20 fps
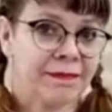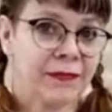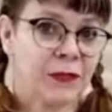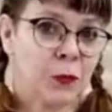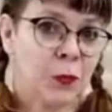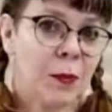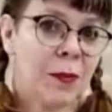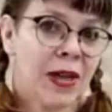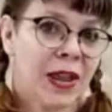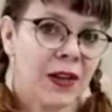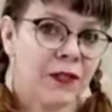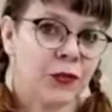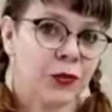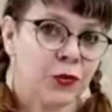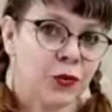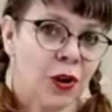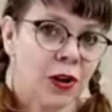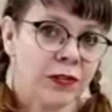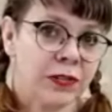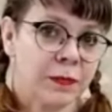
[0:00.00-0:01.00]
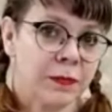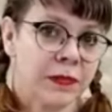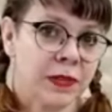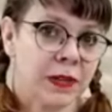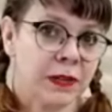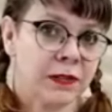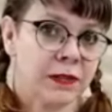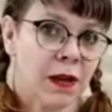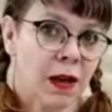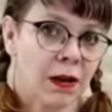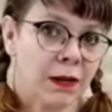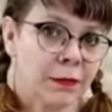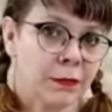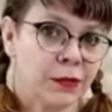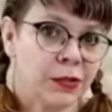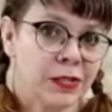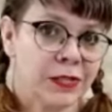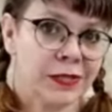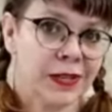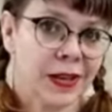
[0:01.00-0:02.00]
We might have you draw some things
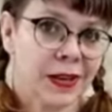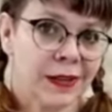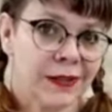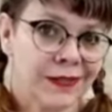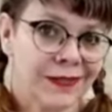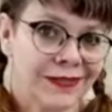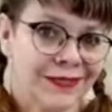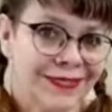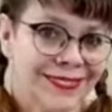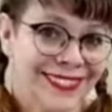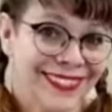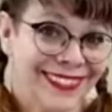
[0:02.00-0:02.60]
off.